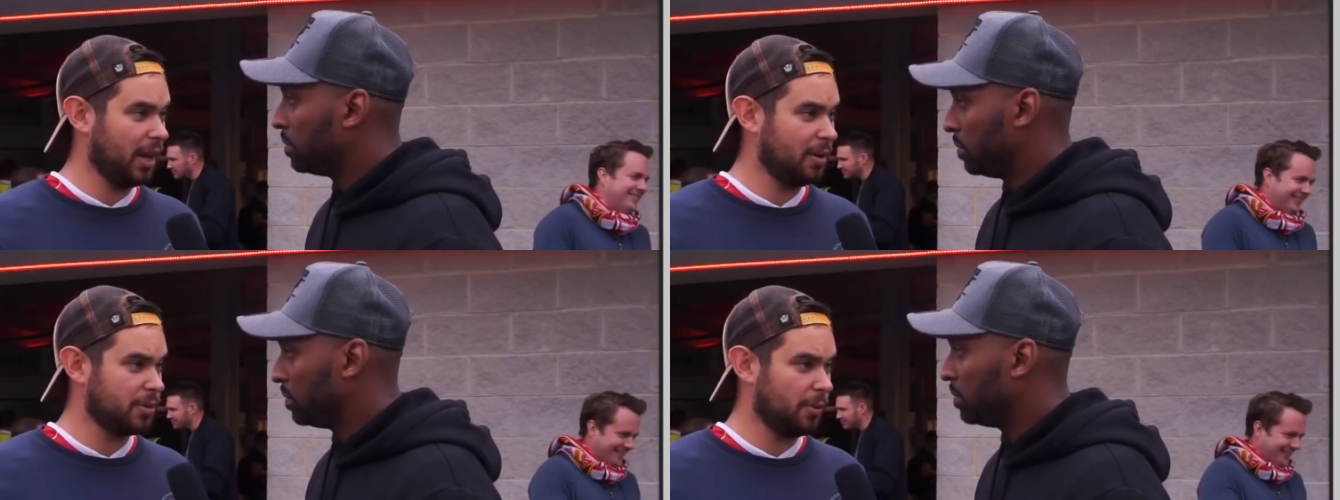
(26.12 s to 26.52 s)

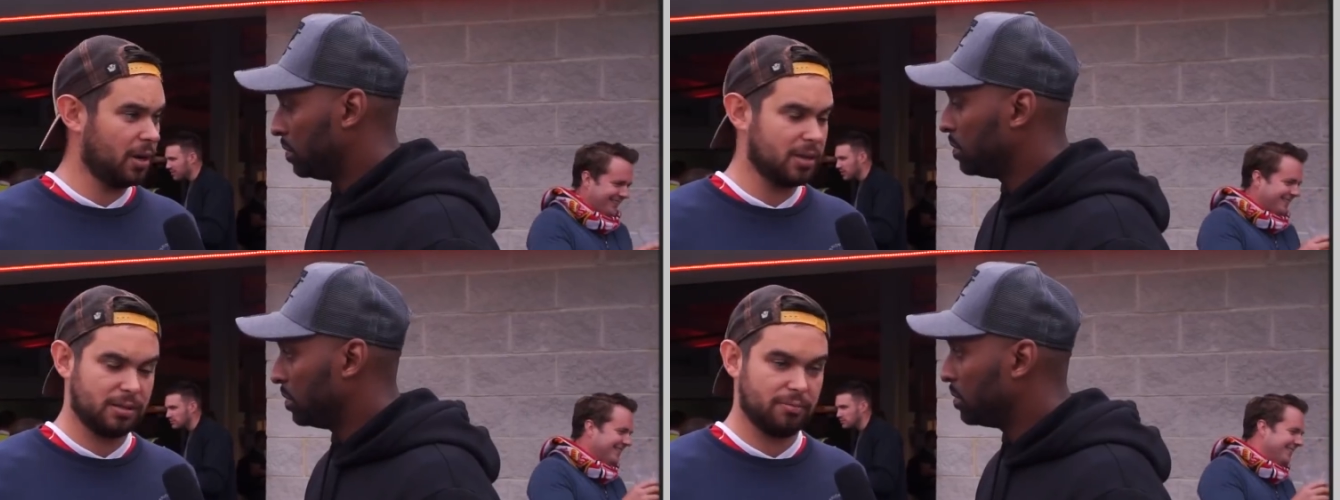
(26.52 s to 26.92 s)
Speaker 1: game to be
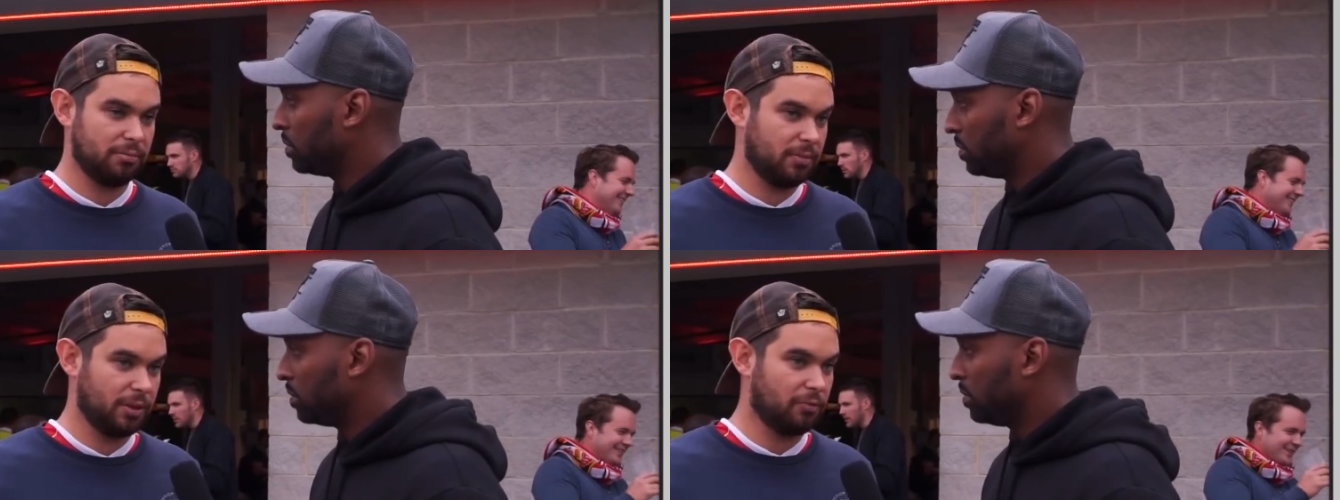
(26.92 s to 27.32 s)
honest.
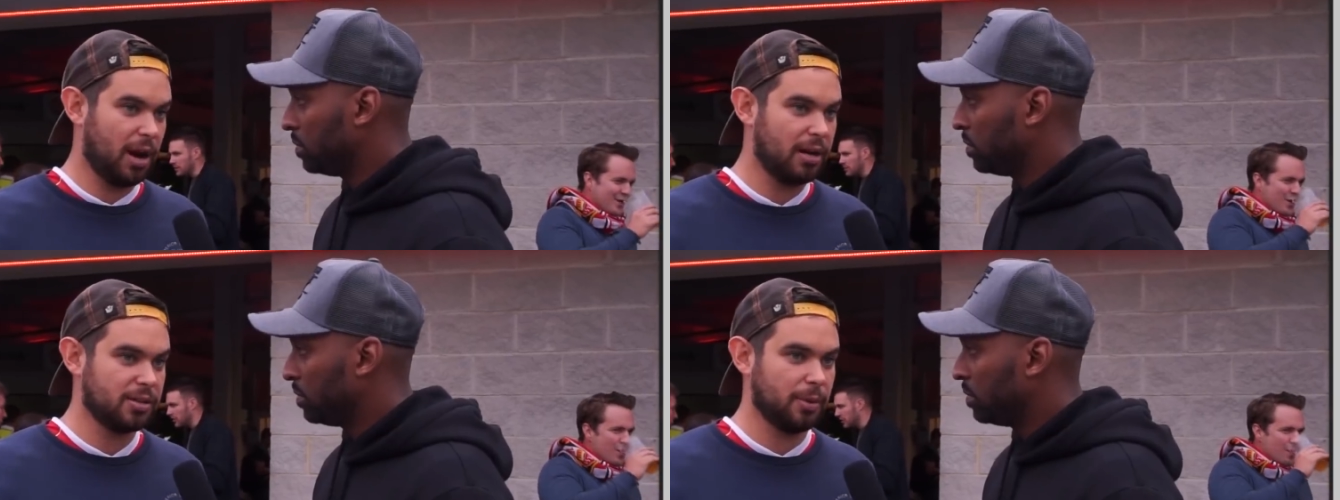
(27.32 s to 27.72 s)

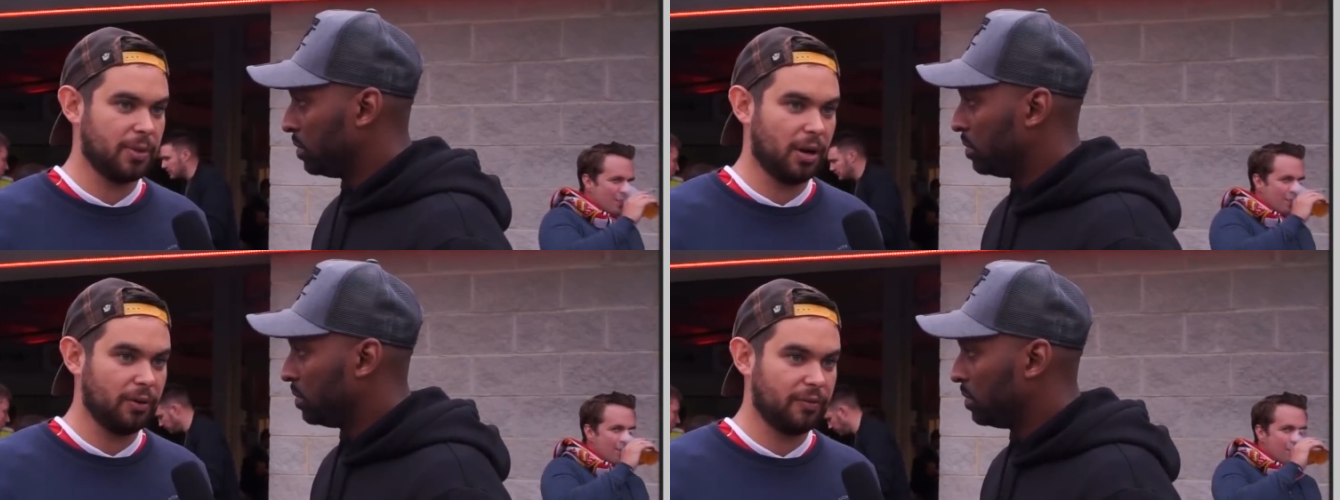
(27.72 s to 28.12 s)
Rightly
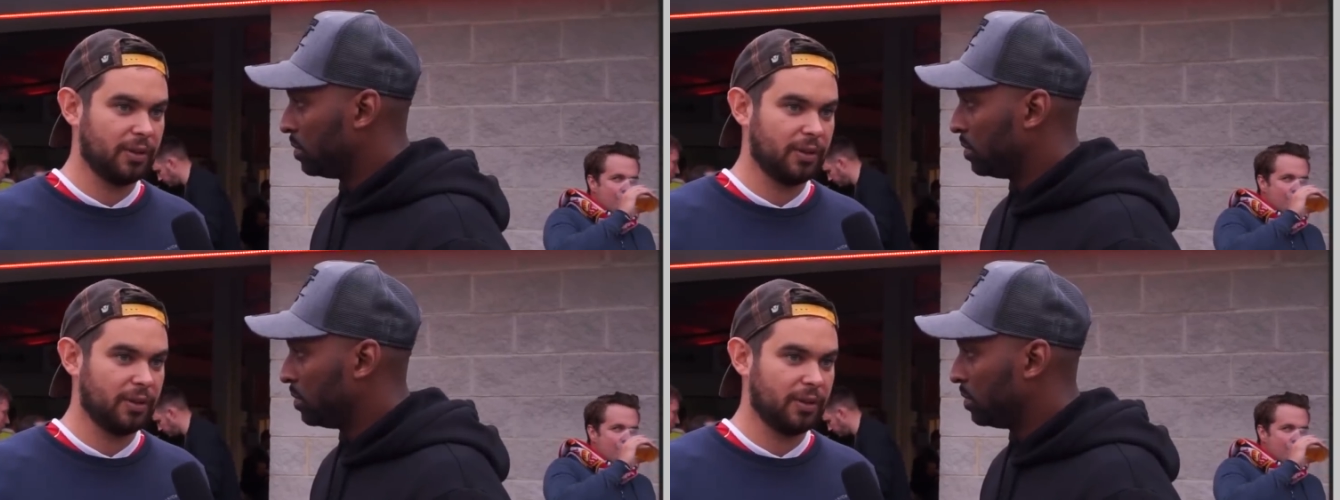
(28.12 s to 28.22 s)
subbed off.